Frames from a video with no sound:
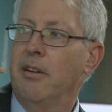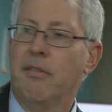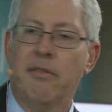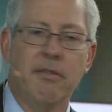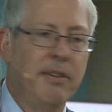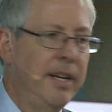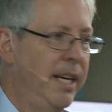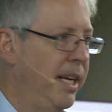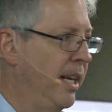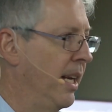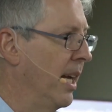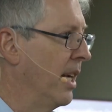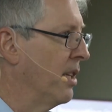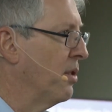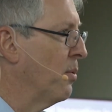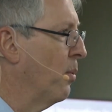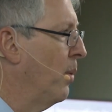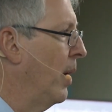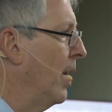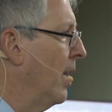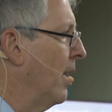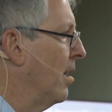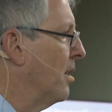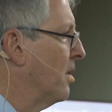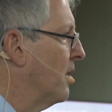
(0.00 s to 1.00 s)
could read as
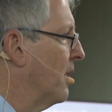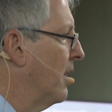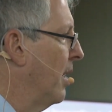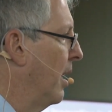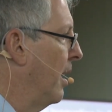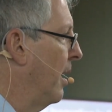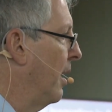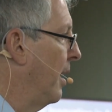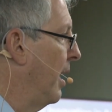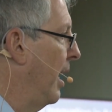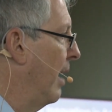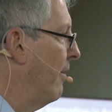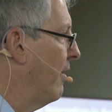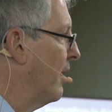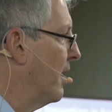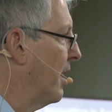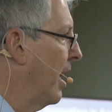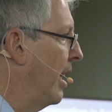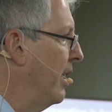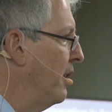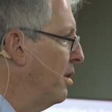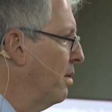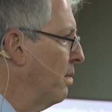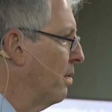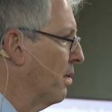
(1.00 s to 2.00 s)
well as the average
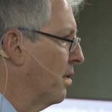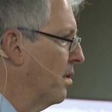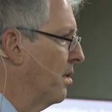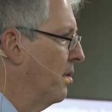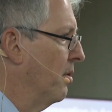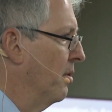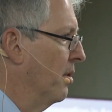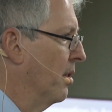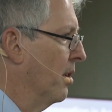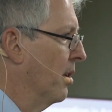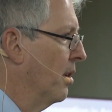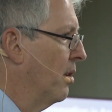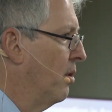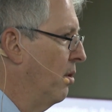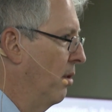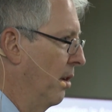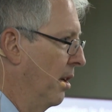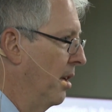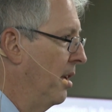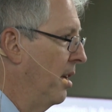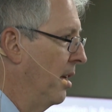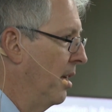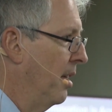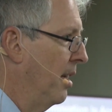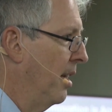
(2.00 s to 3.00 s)
high school student
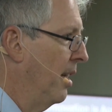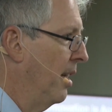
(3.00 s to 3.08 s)
could.